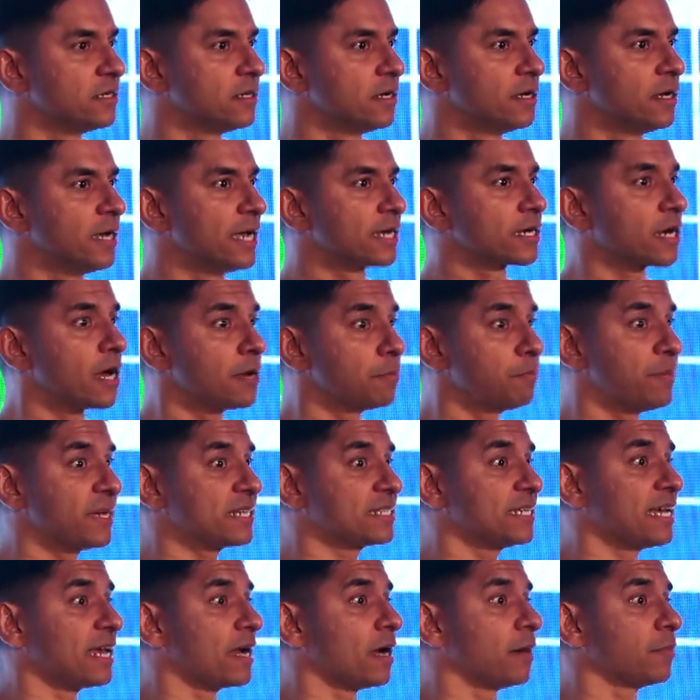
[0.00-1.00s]
It can't pick
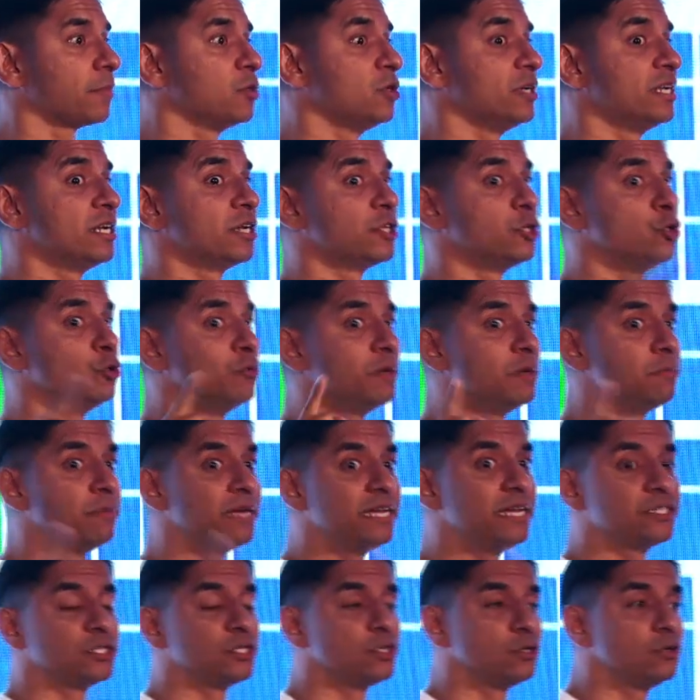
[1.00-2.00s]
that up. You need a human
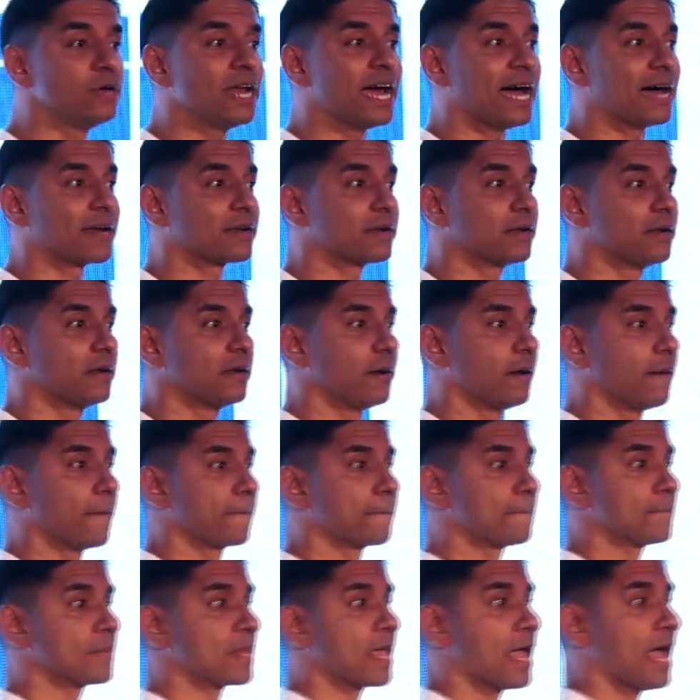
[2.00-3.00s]
being to do that.
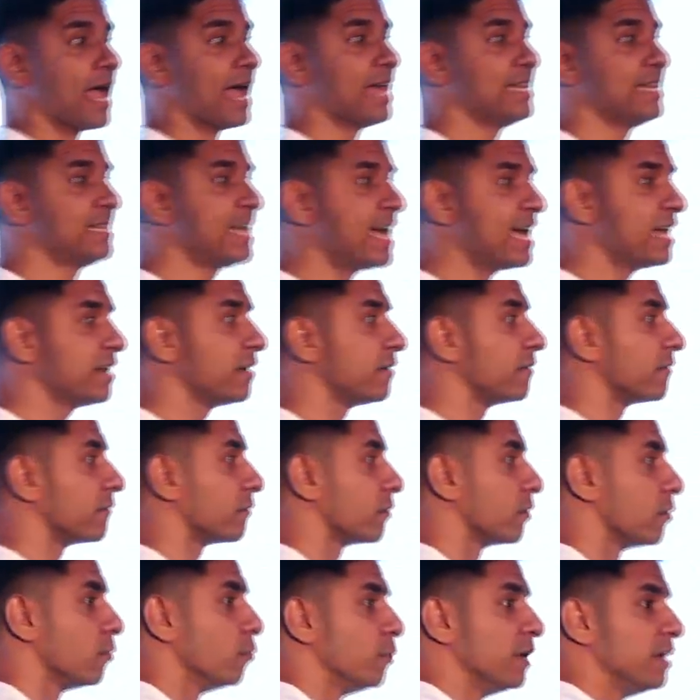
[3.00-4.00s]
And then
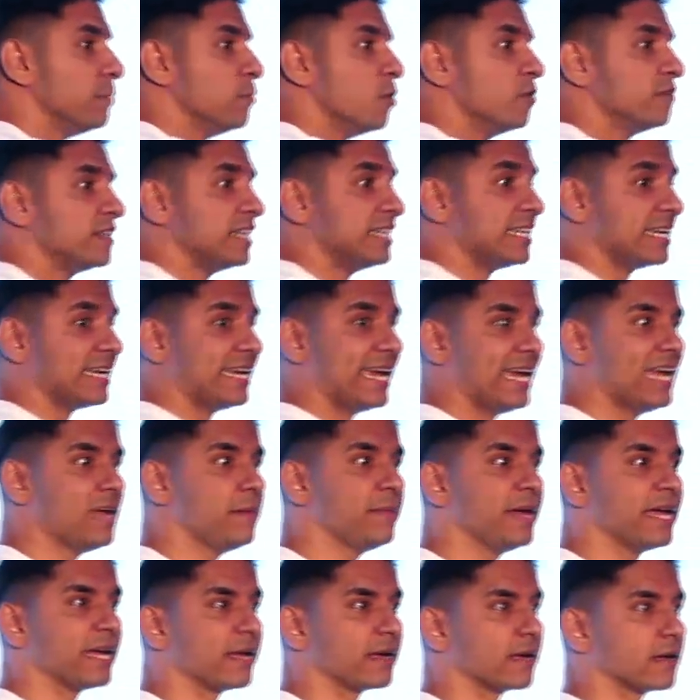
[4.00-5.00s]
we moved into
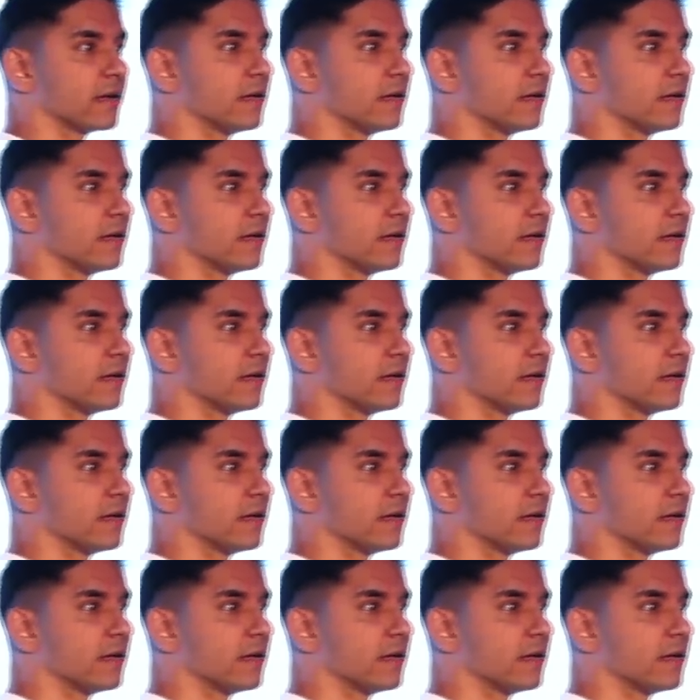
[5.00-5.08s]
gaming,